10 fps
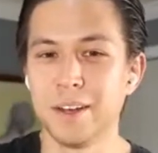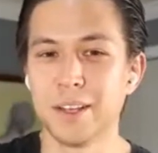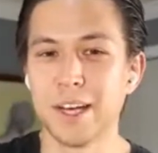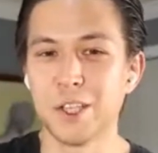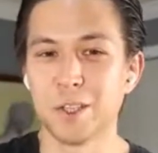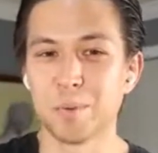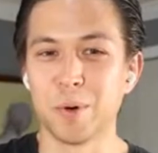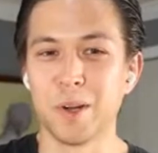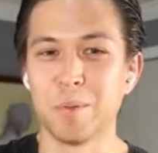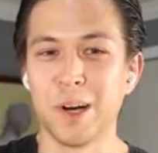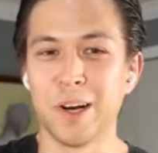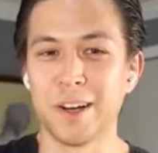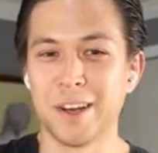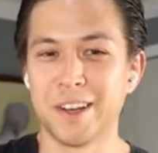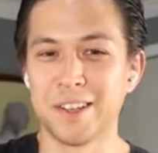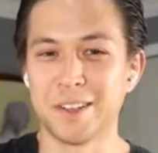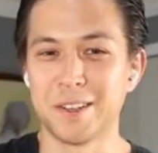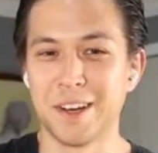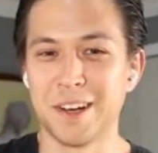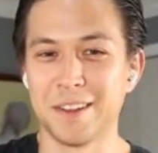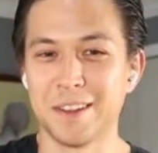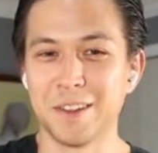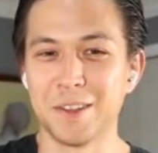Elish Mariba and the little